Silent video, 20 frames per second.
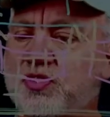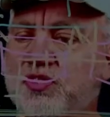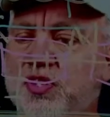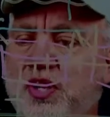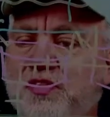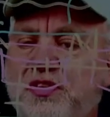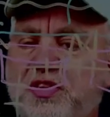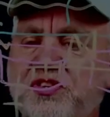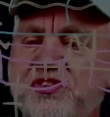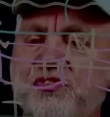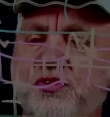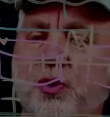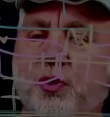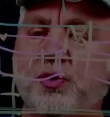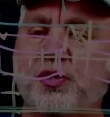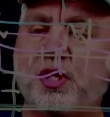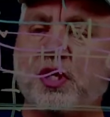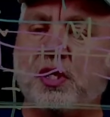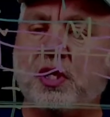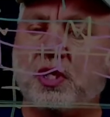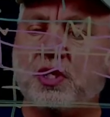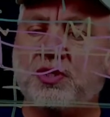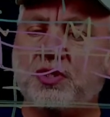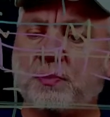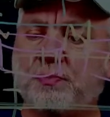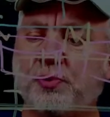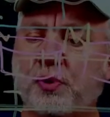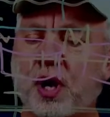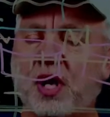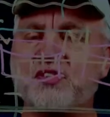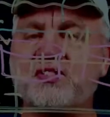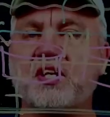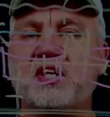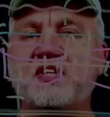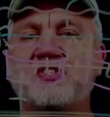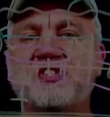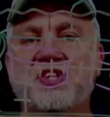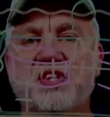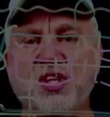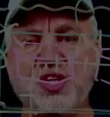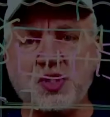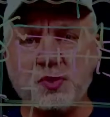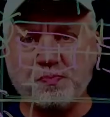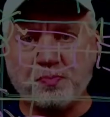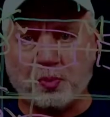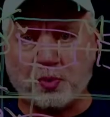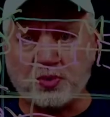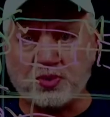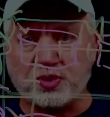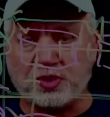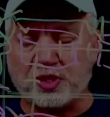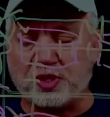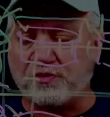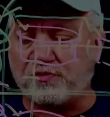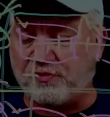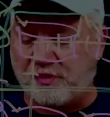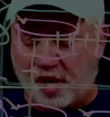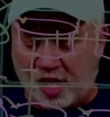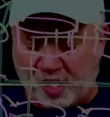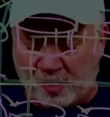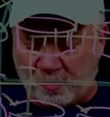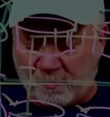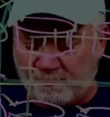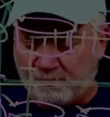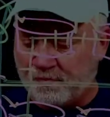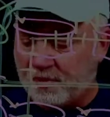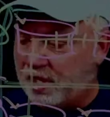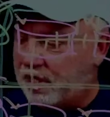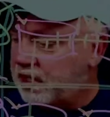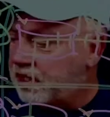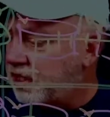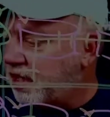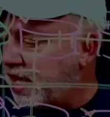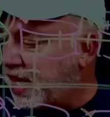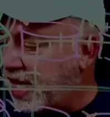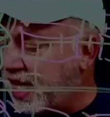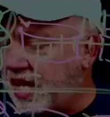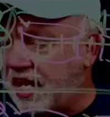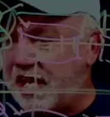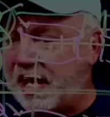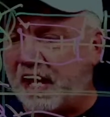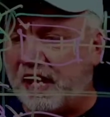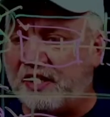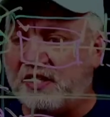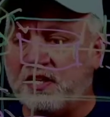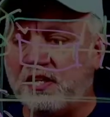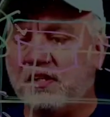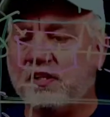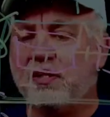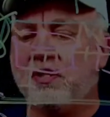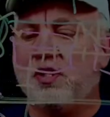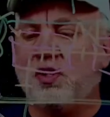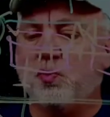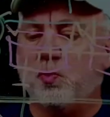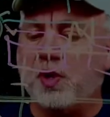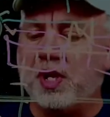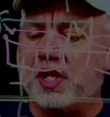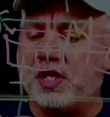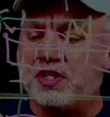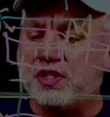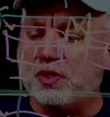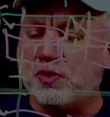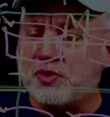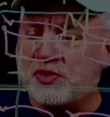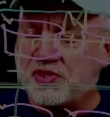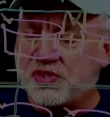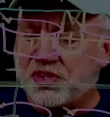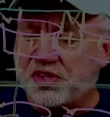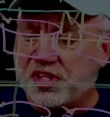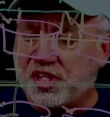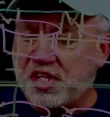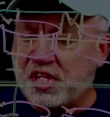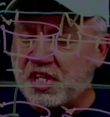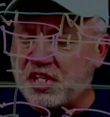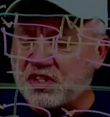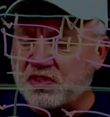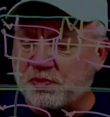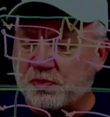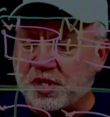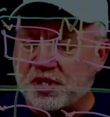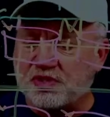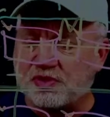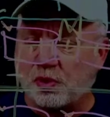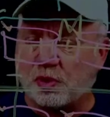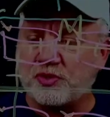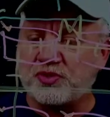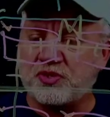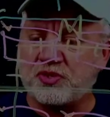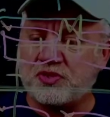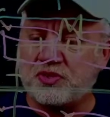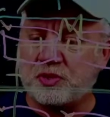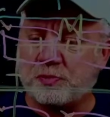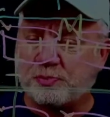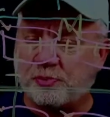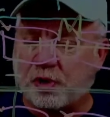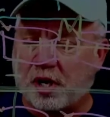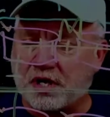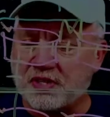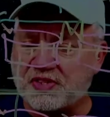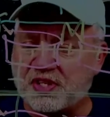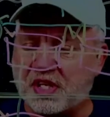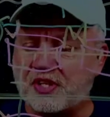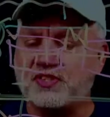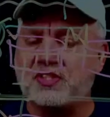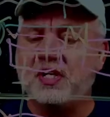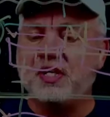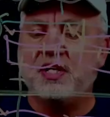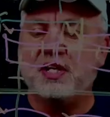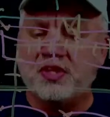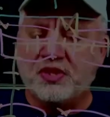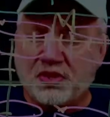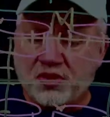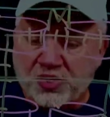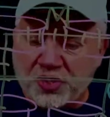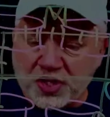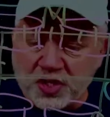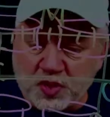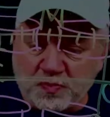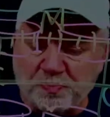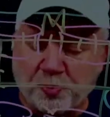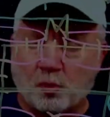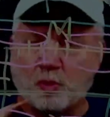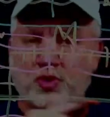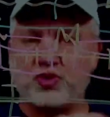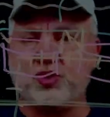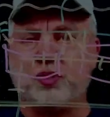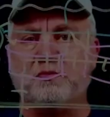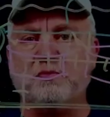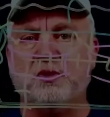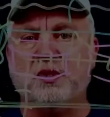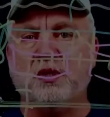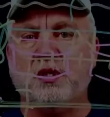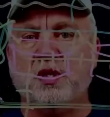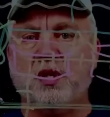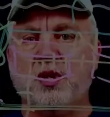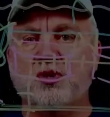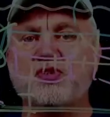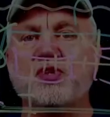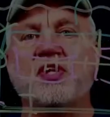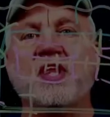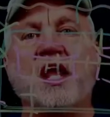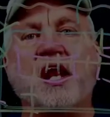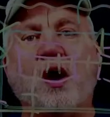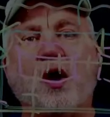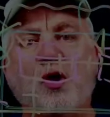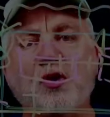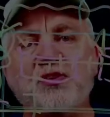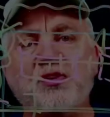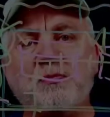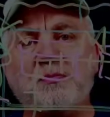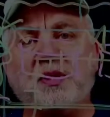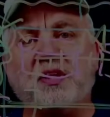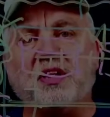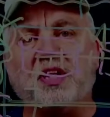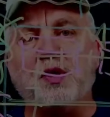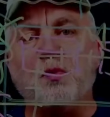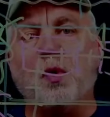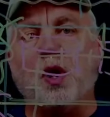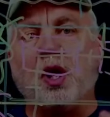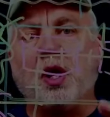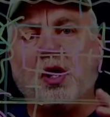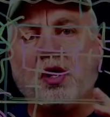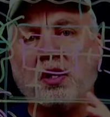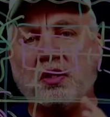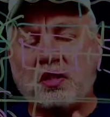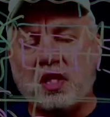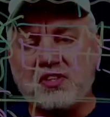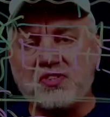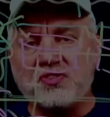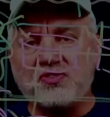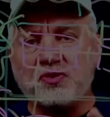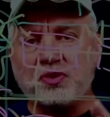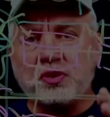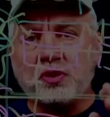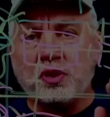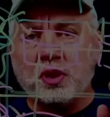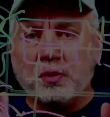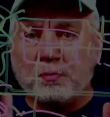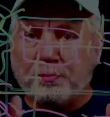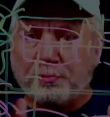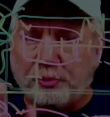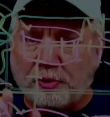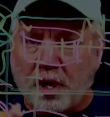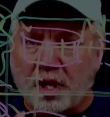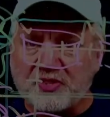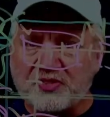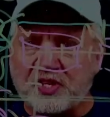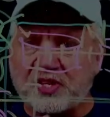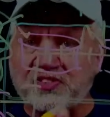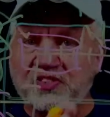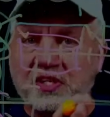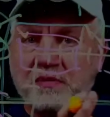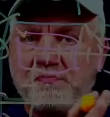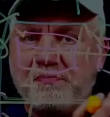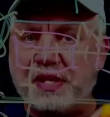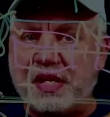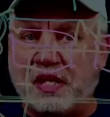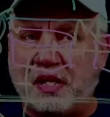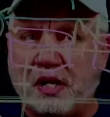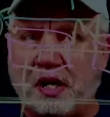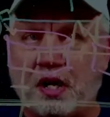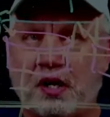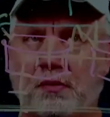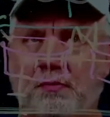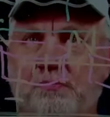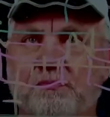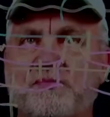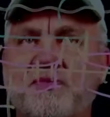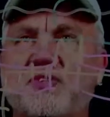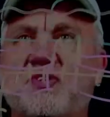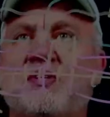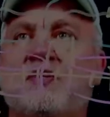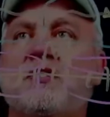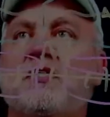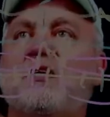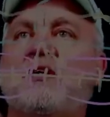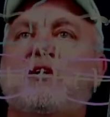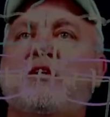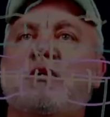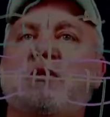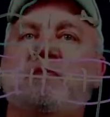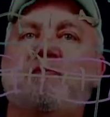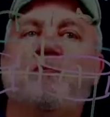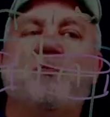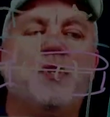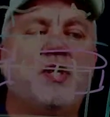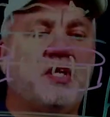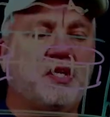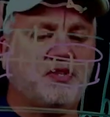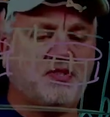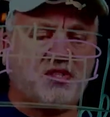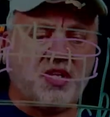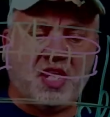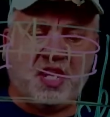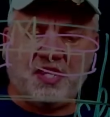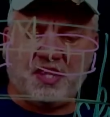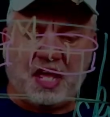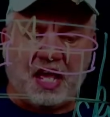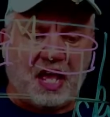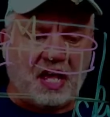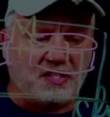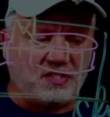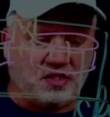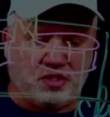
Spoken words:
on this node to process this portion of the file, and we can use these resources to process this portion. So that ultimately what cluster processing becomes, we can say that